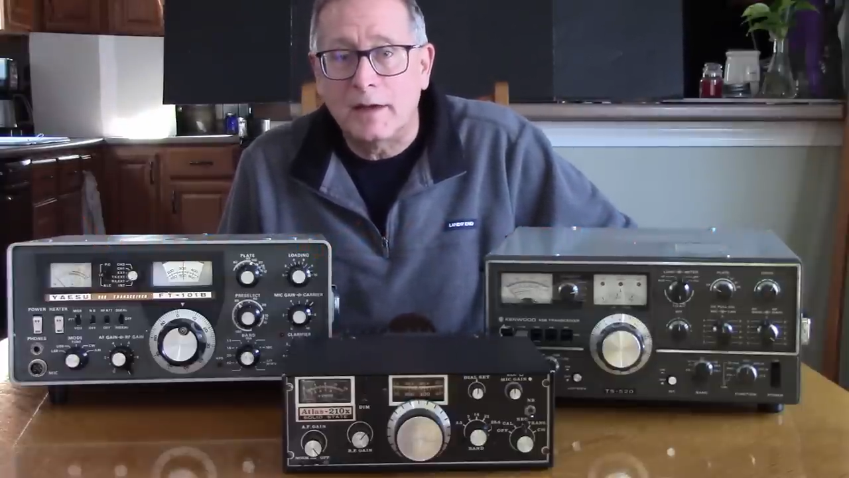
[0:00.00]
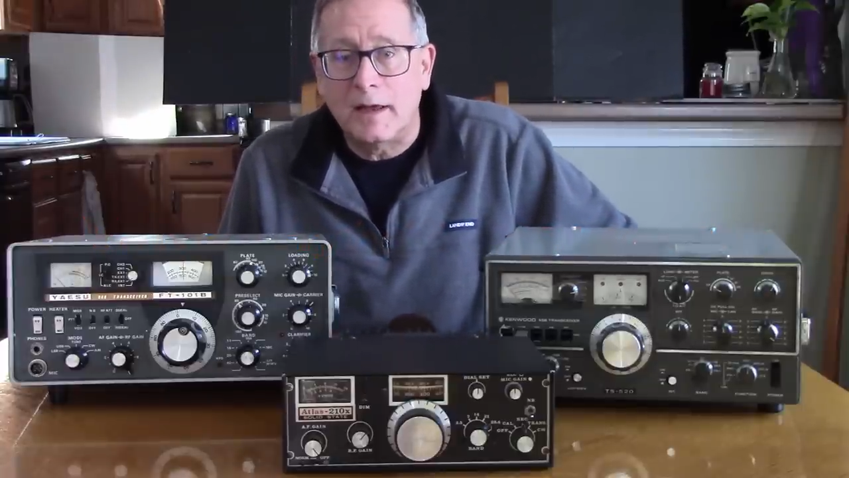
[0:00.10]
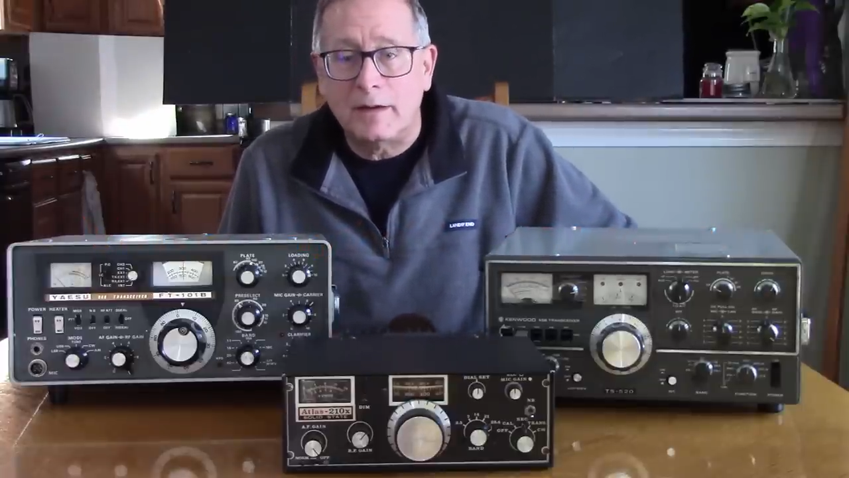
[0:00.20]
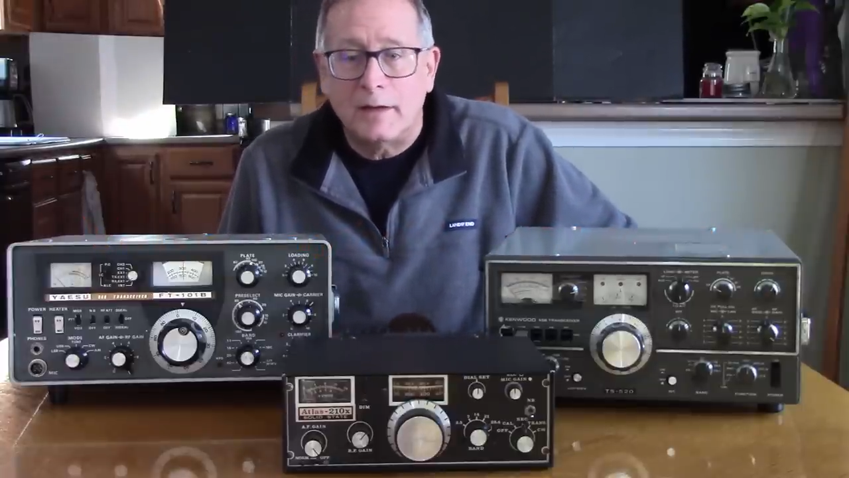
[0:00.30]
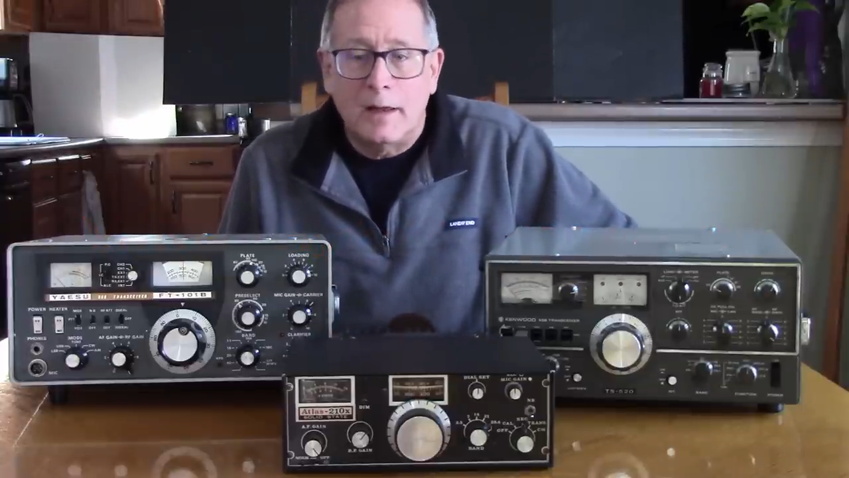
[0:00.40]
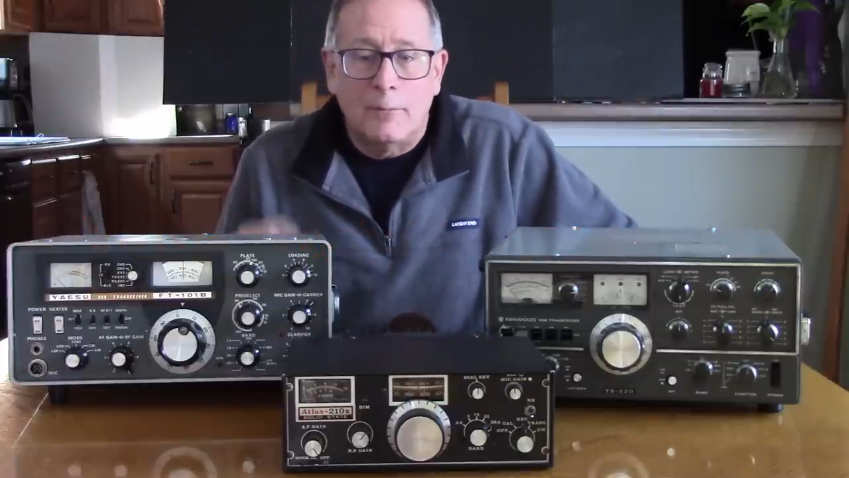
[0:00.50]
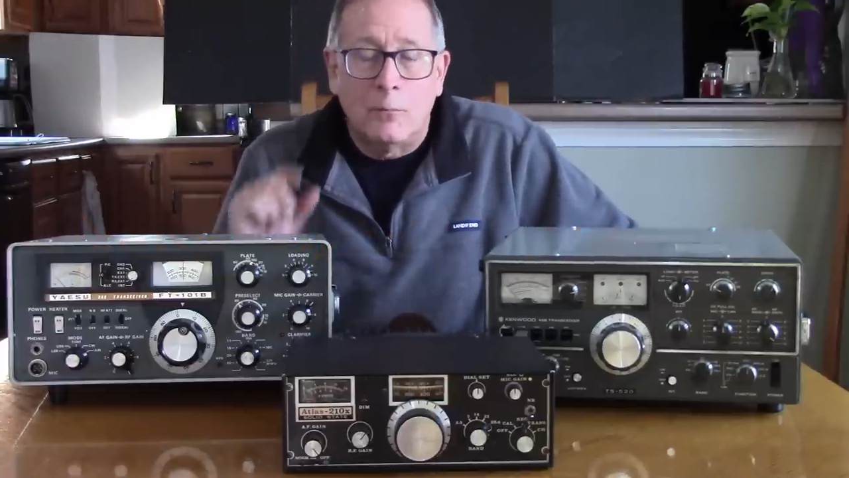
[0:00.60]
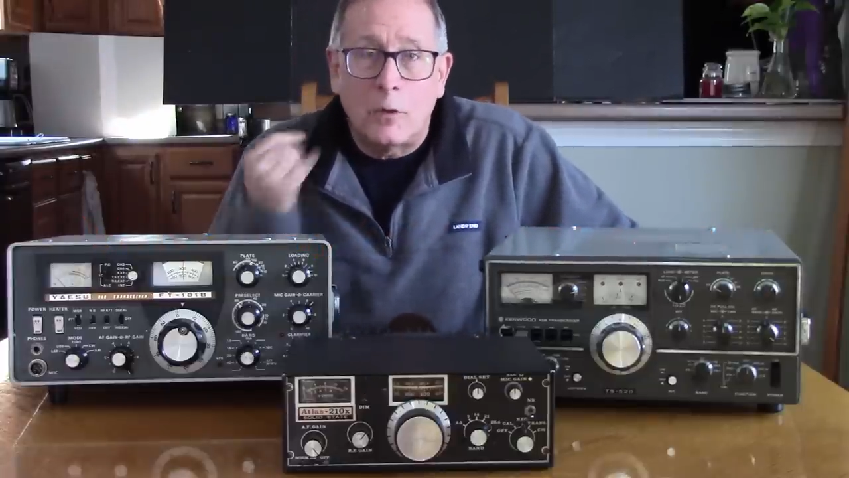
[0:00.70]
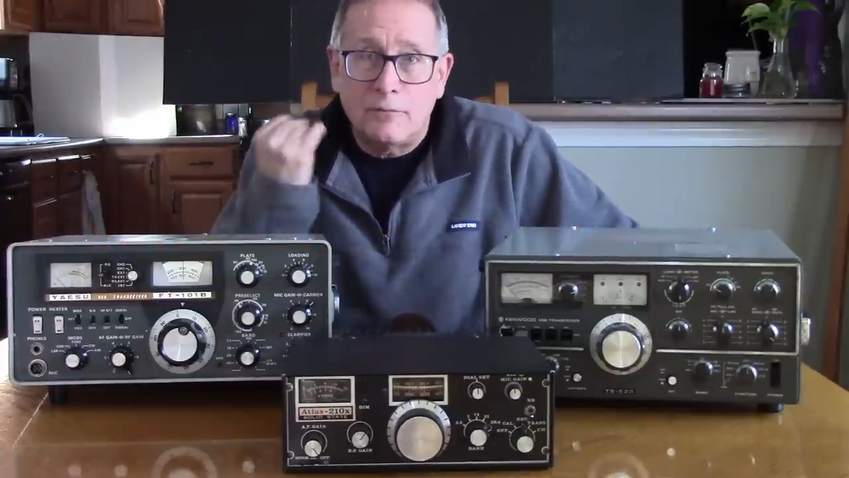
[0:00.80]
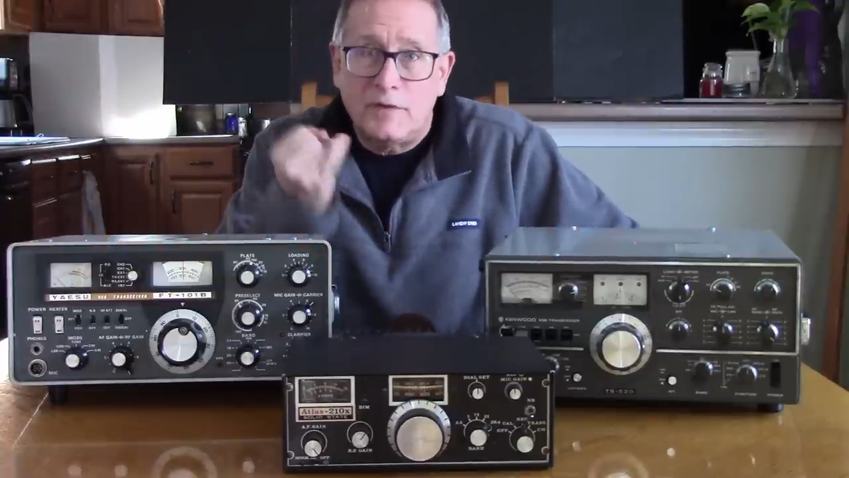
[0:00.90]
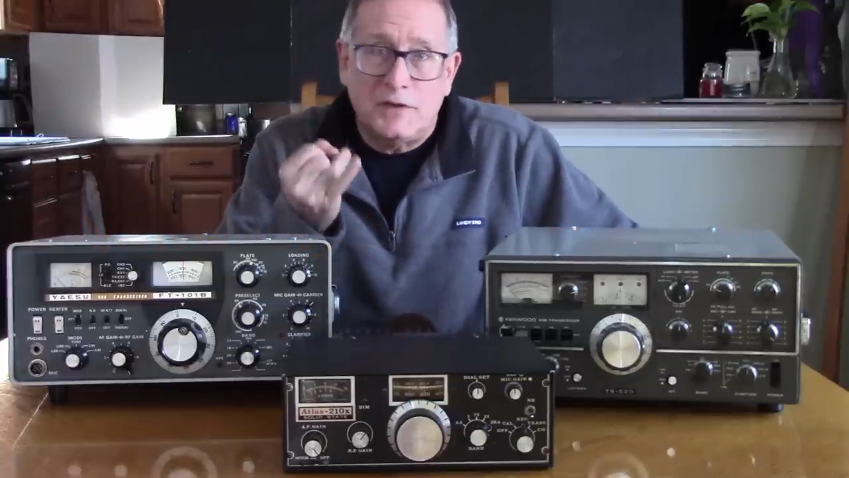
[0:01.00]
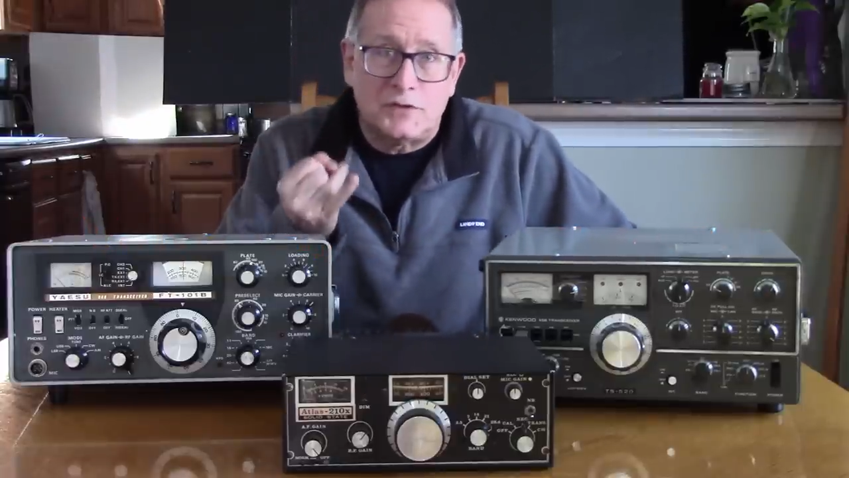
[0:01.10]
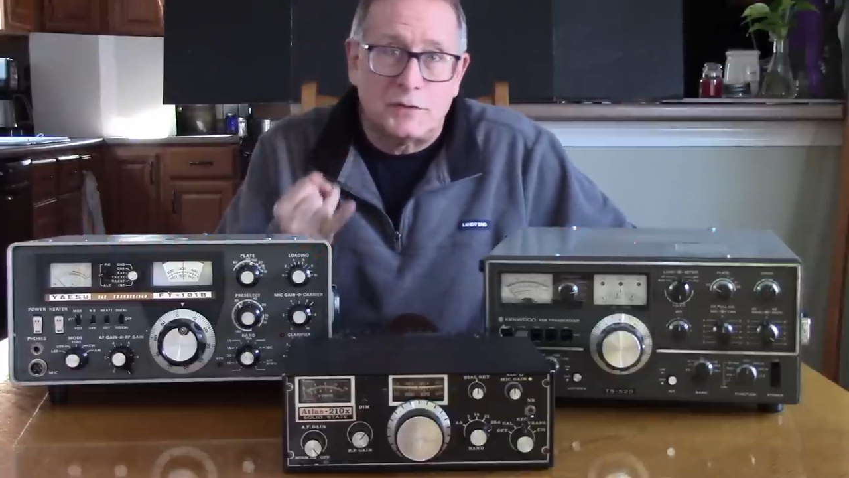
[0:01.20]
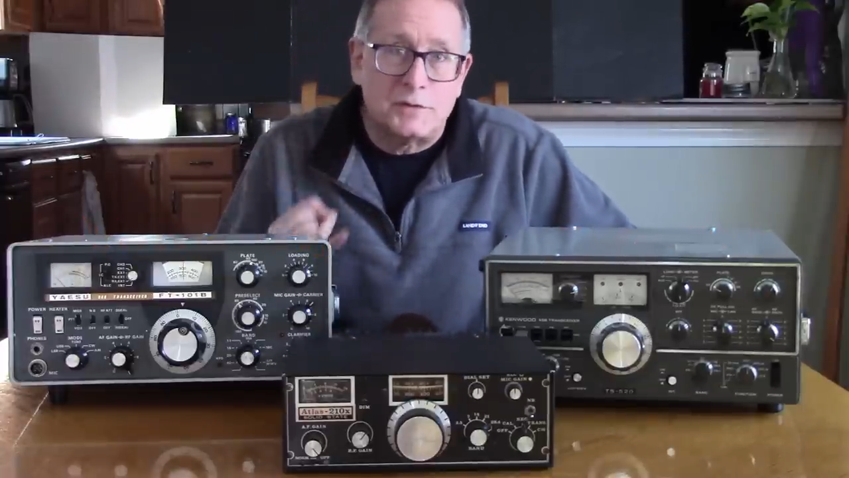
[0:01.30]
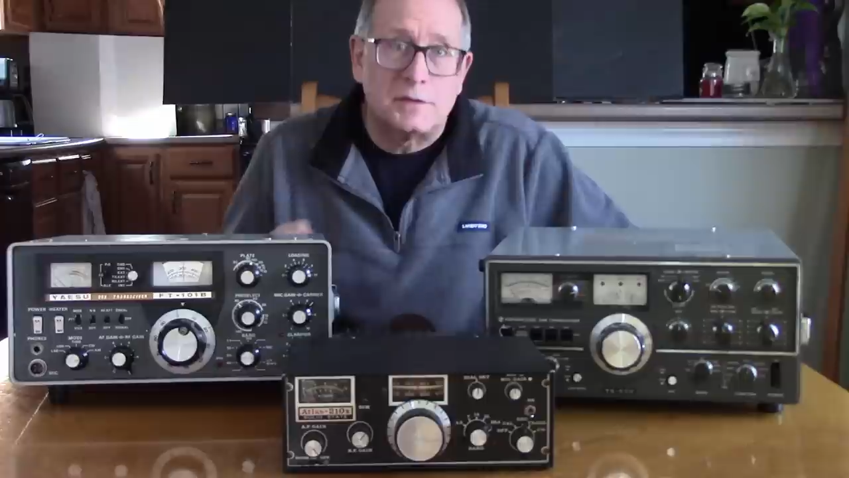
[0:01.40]
get more
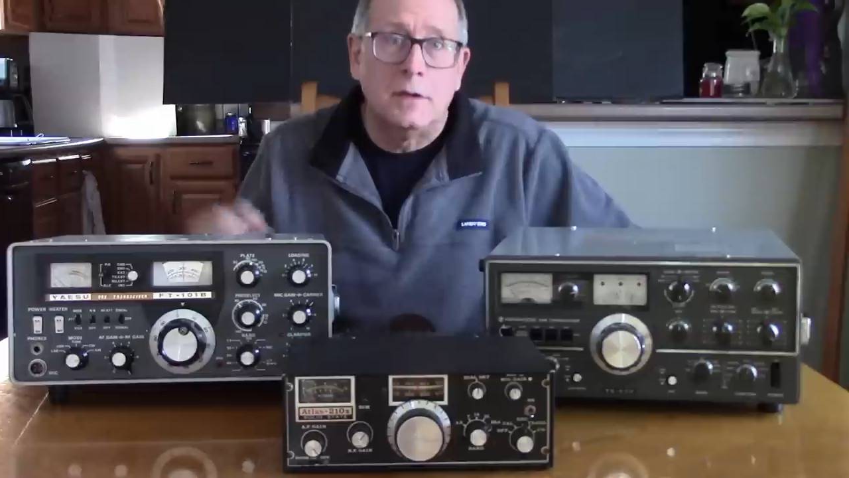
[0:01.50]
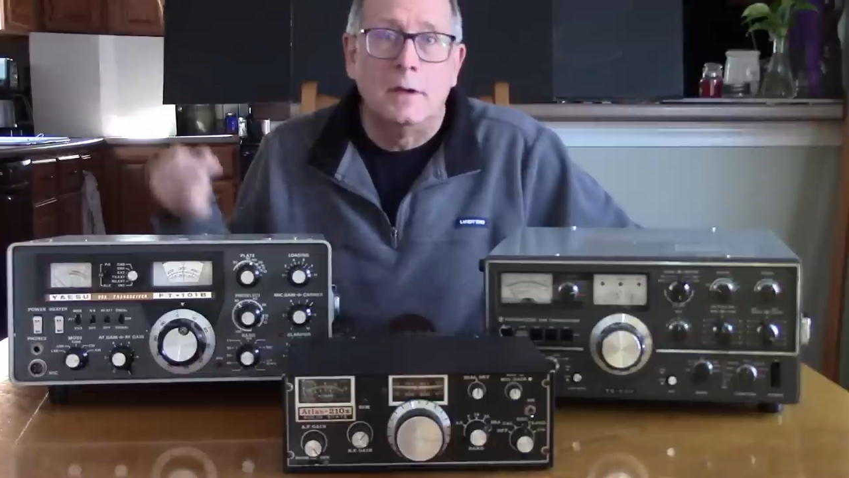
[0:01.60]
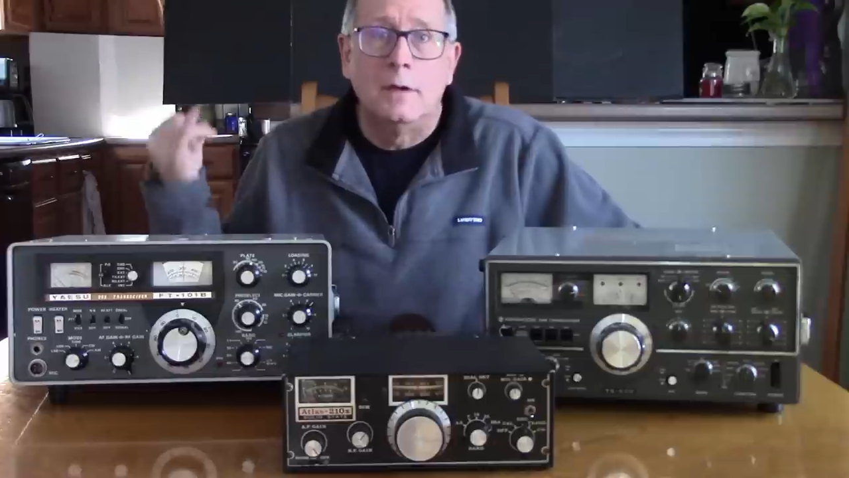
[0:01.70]
features,